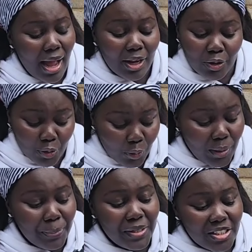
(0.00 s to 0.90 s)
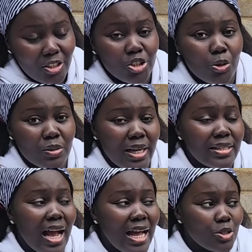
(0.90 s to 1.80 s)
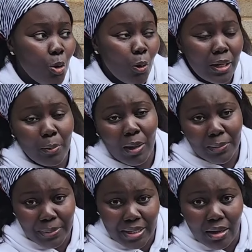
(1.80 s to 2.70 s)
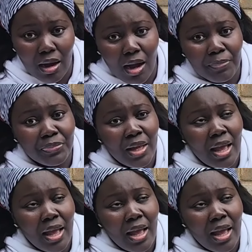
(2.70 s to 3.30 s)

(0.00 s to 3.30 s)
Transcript: I don't know, the picture shows that it has only one beaker.